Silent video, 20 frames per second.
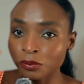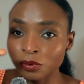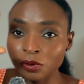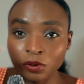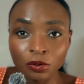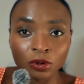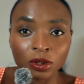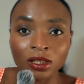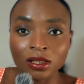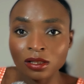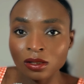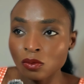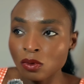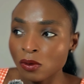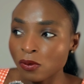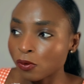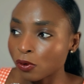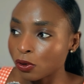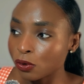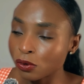creates a way
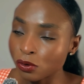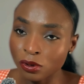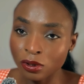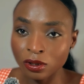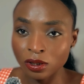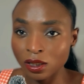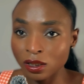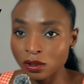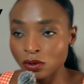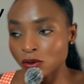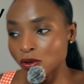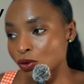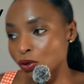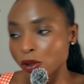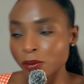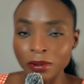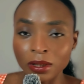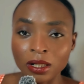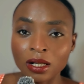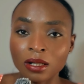for you to connect your
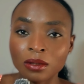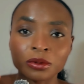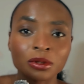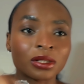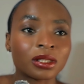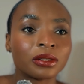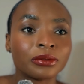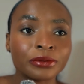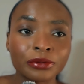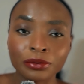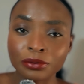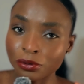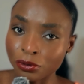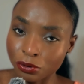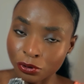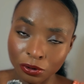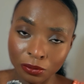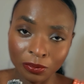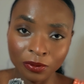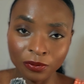Stripe account into your
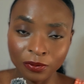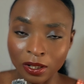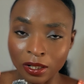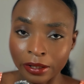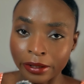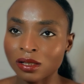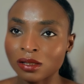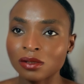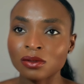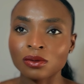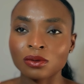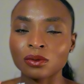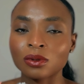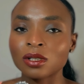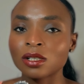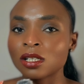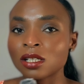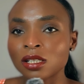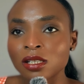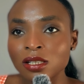Shopify. So
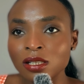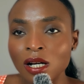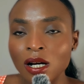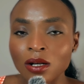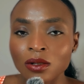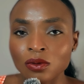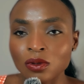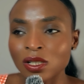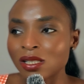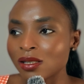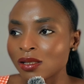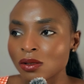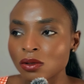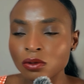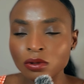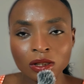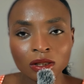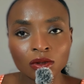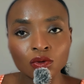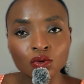it's how you
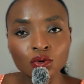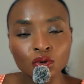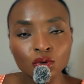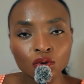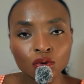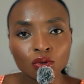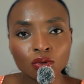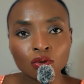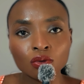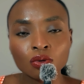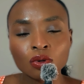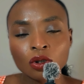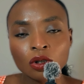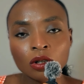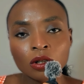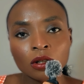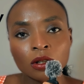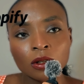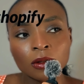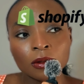integrate two
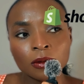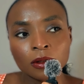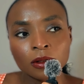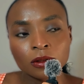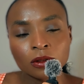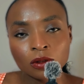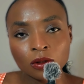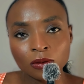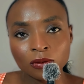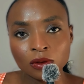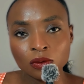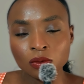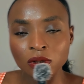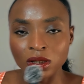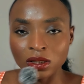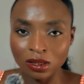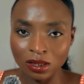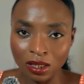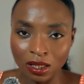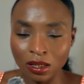softwares
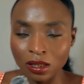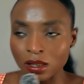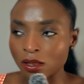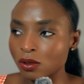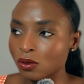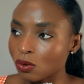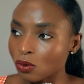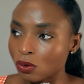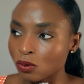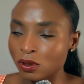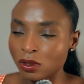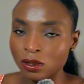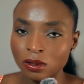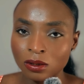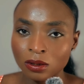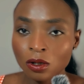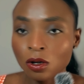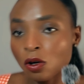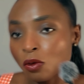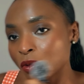together, so they're
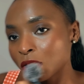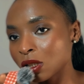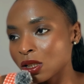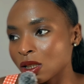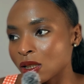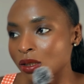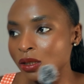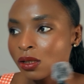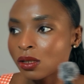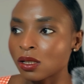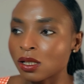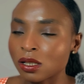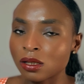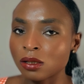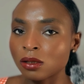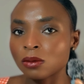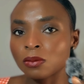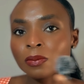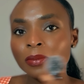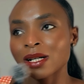communicating and
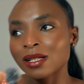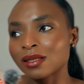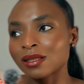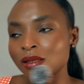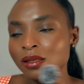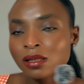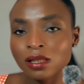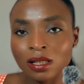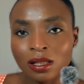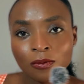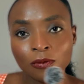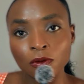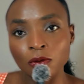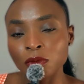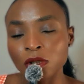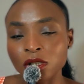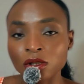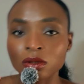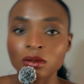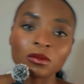they're passing
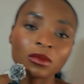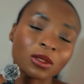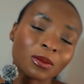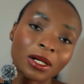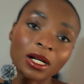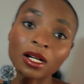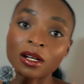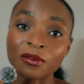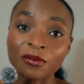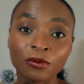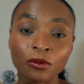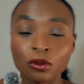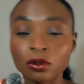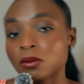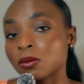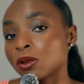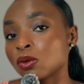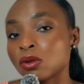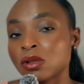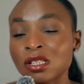information back and forth
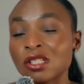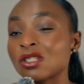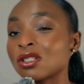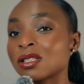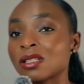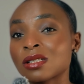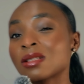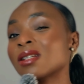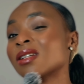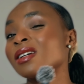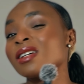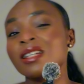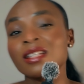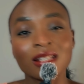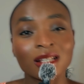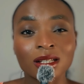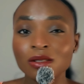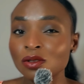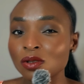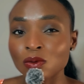between each other.
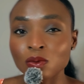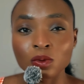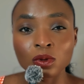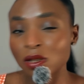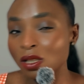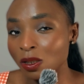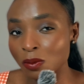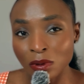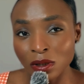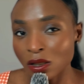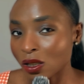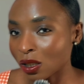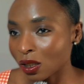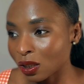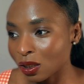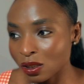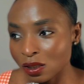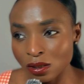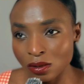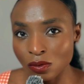That's just what API
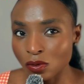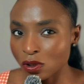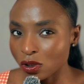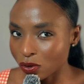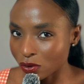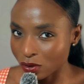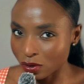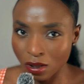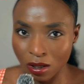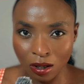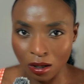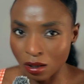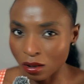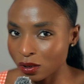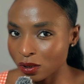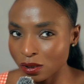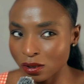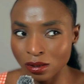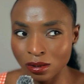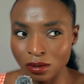integrations are.
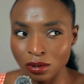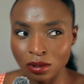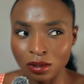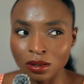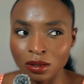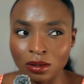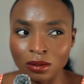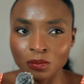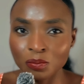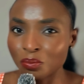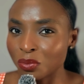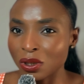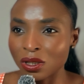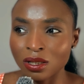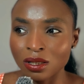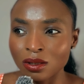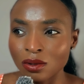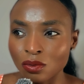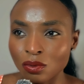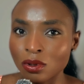It's just big
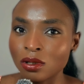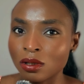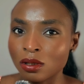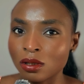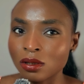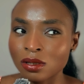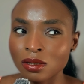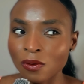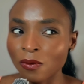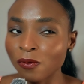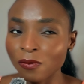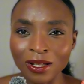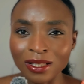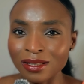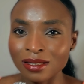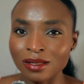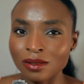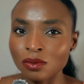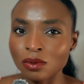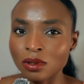words,
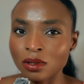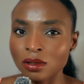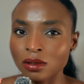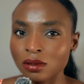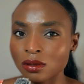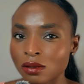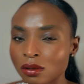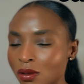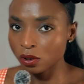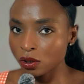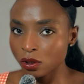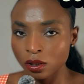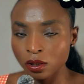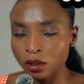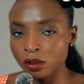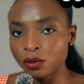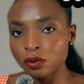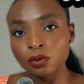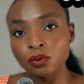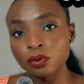fancy words.
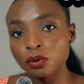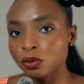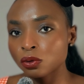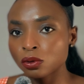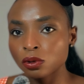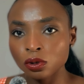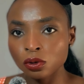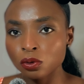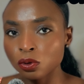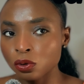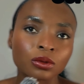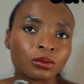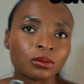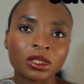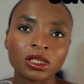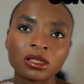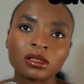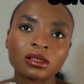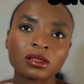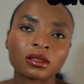No code, low code
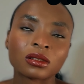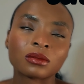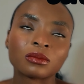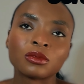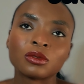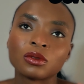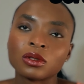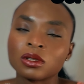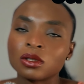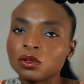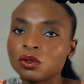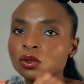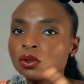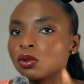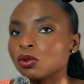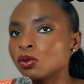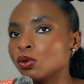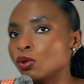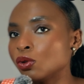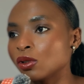means you're
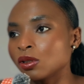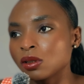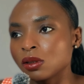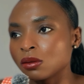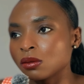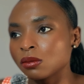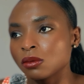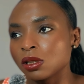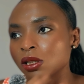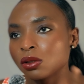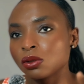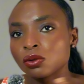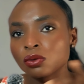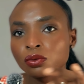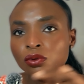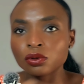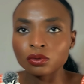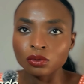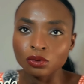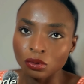using little
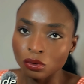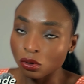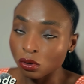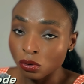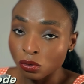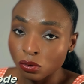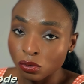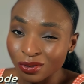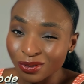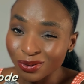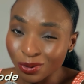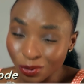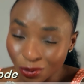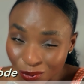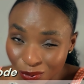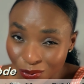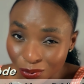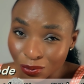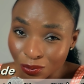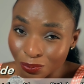to no code
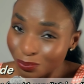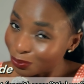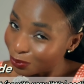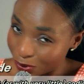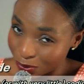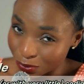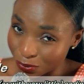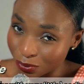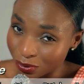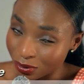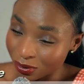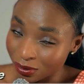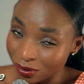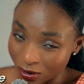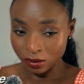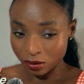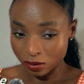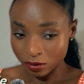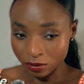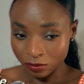to build.
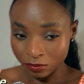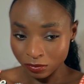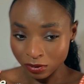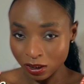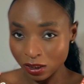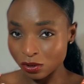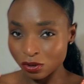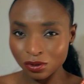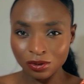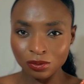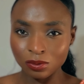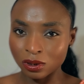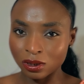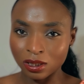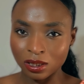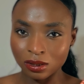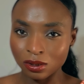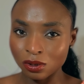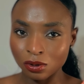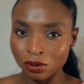That's just what
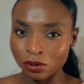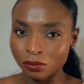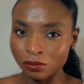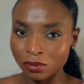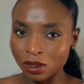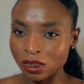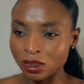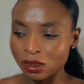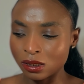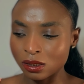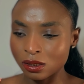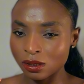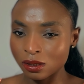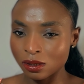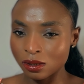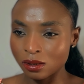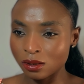that term means.